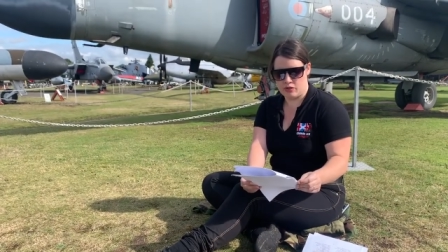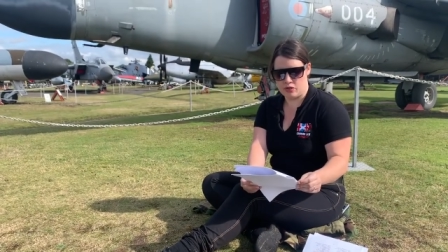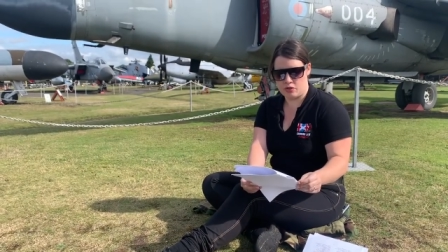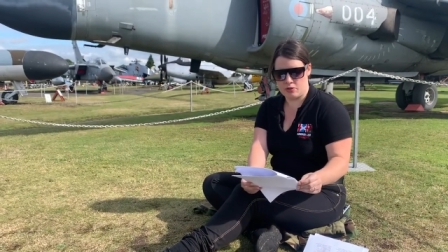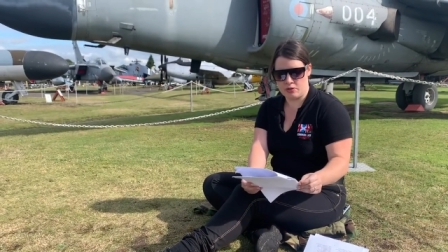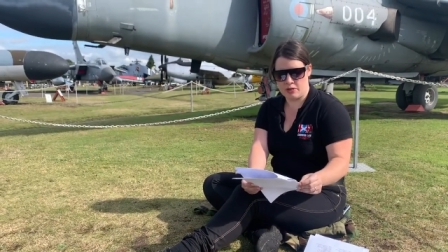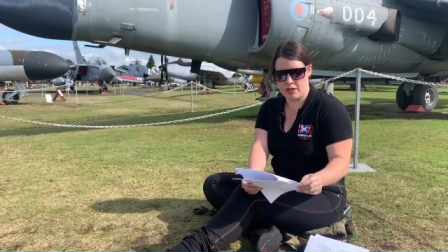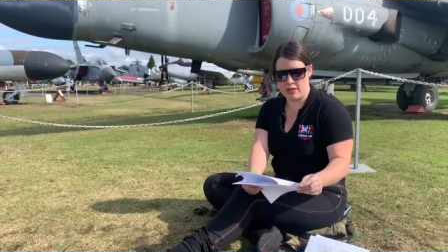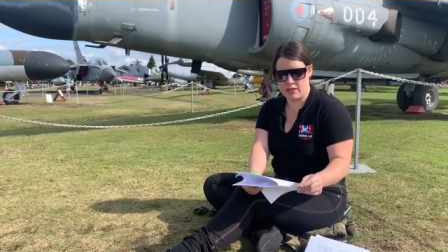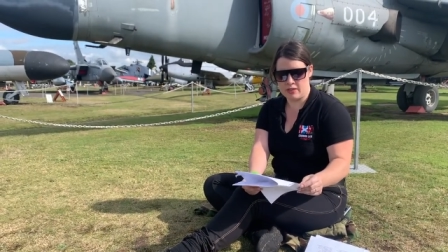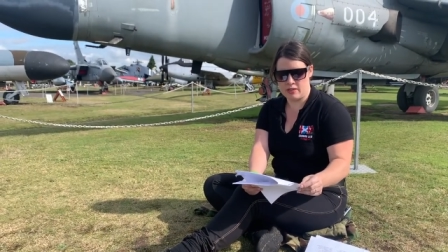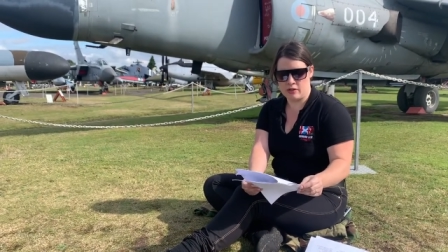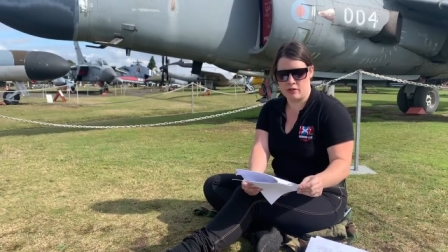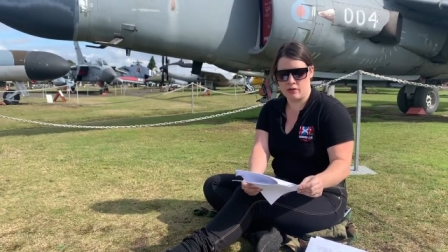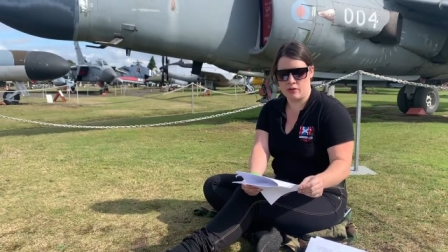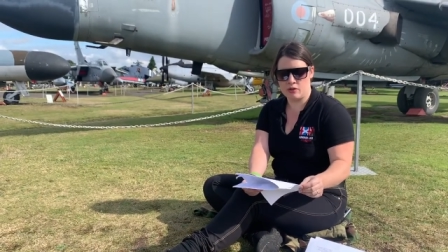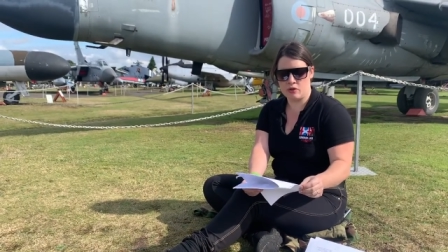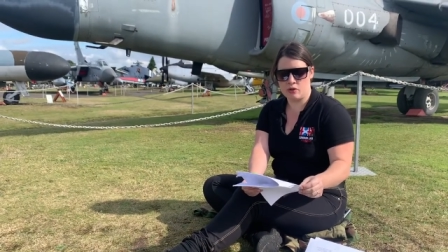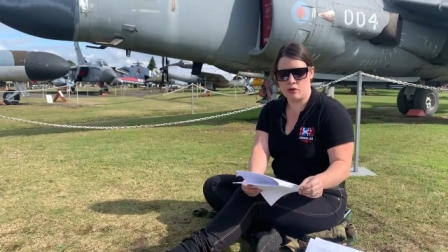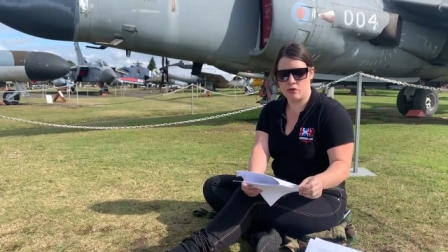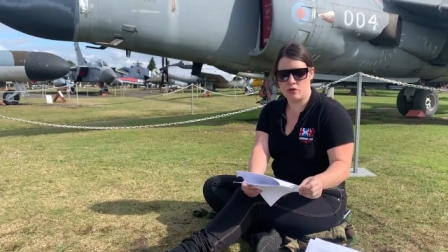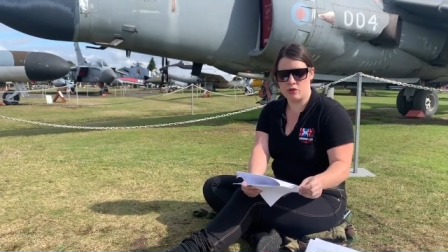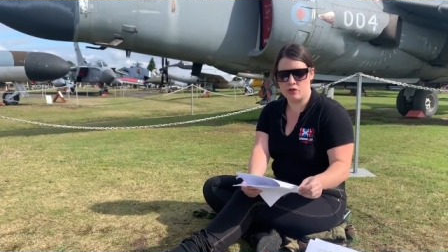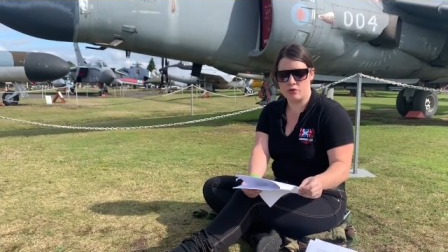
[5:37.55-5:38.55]
treason
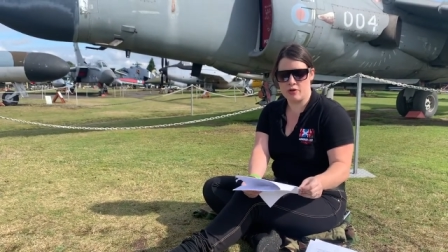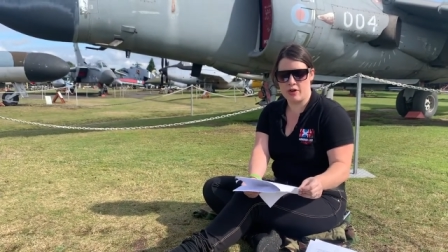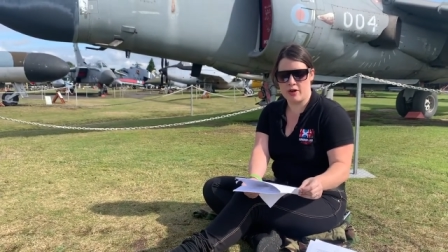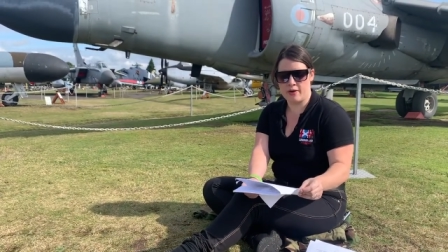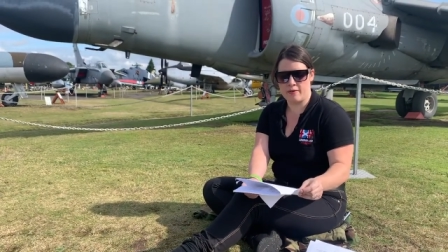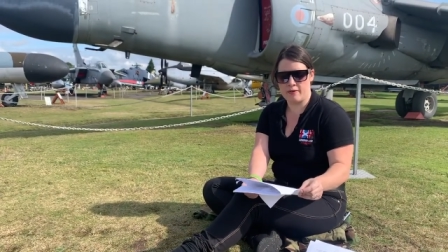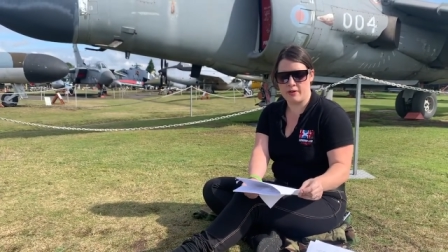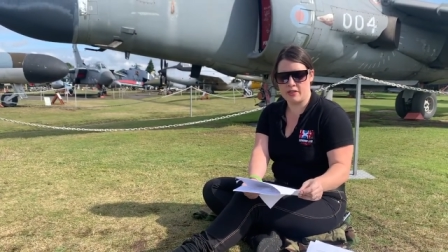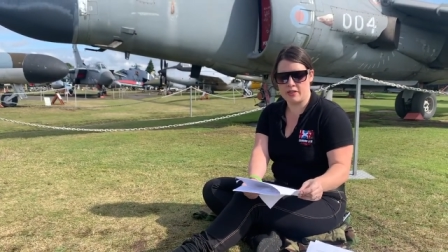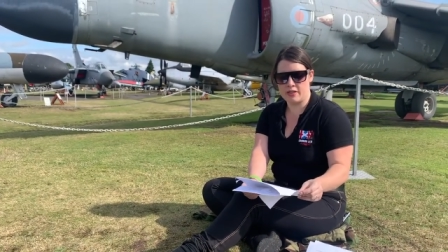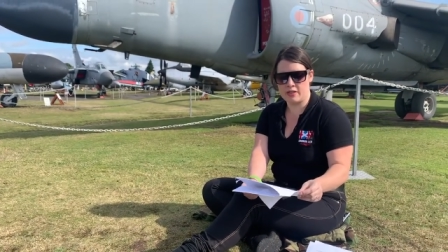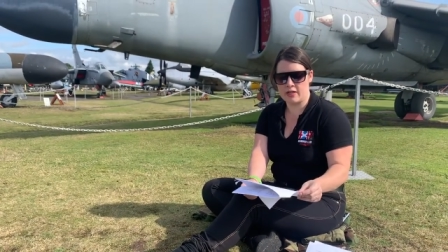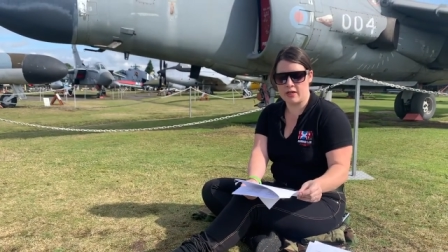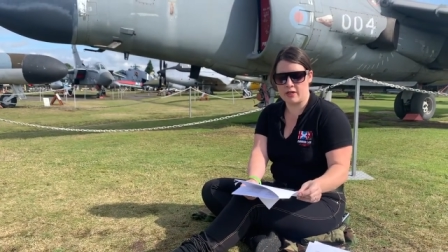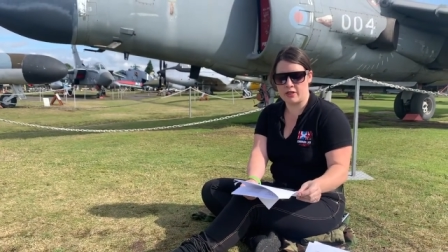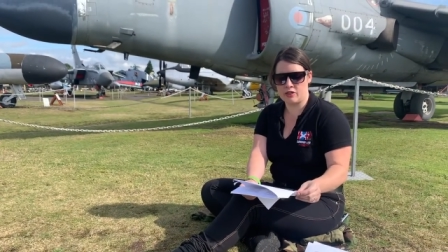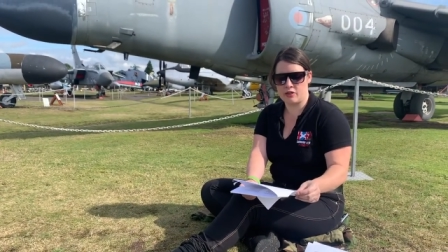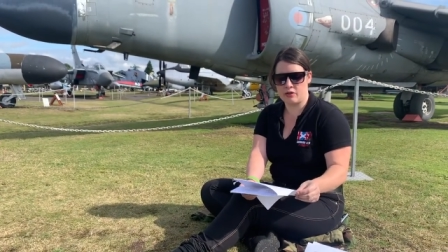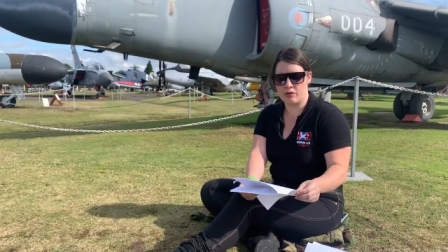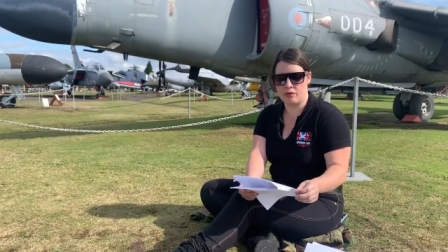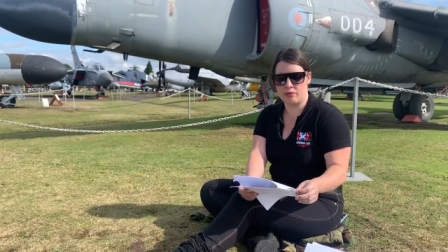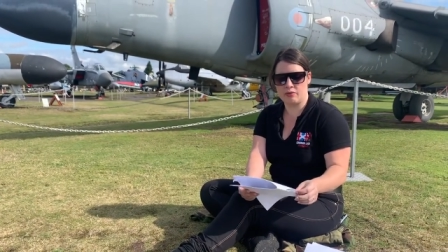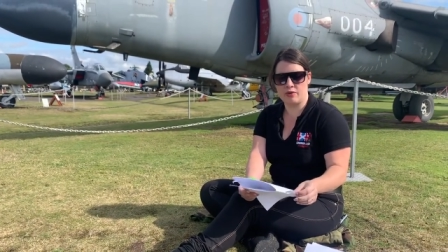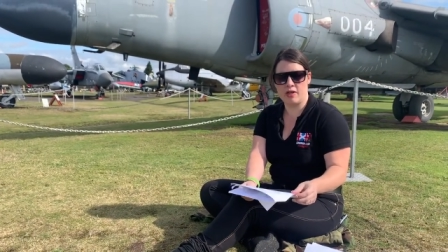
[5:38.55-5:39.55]
contrary to
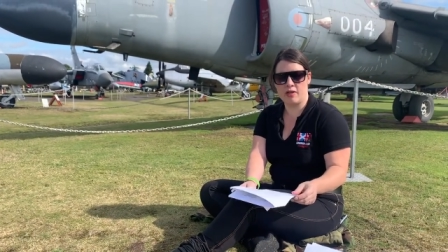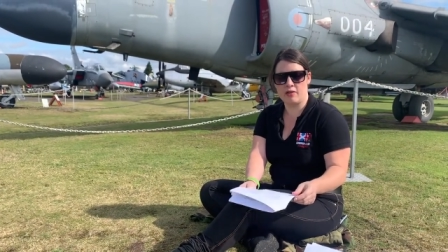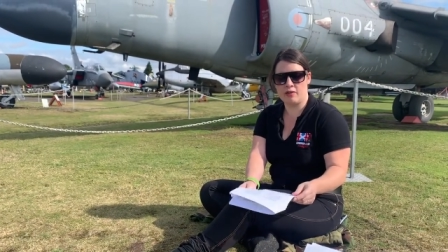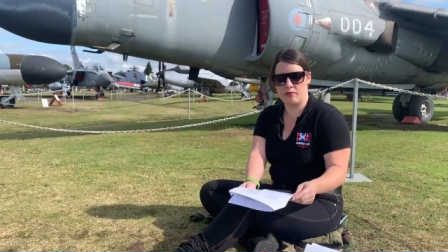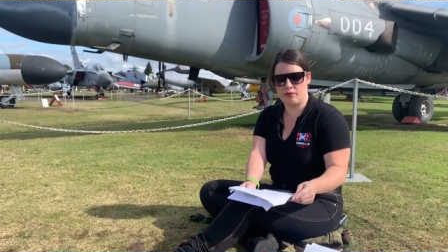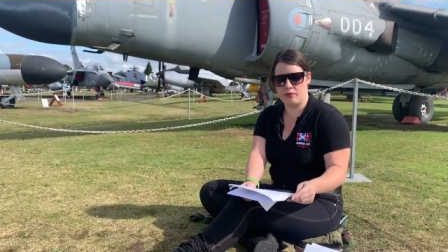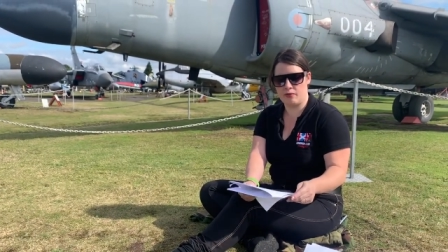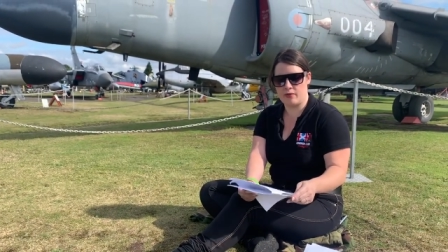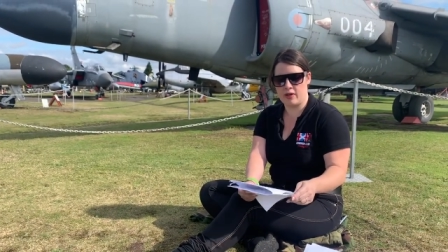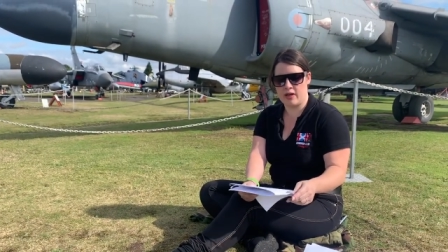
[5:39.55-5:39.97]
Section 3 of the